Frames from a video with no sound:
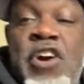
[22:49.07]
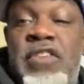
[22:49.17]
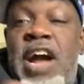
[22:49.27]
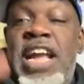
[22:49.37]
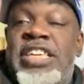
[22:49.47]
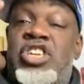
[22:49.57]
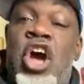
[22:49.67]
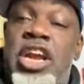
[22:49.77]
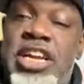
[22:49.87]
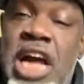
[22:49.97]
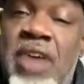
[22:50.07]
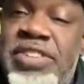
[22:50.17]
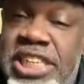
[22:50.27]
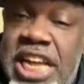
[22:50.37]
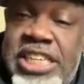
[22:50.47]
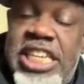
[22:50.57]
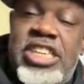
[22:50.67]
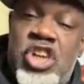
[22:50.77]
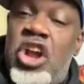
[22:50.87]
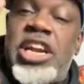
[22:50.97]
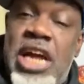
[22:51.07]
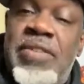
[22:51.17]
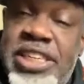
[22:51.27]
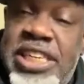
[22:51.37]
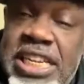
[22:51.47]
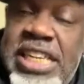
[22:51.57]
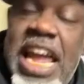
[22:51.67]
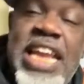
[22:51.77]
First of all, he started the conversation,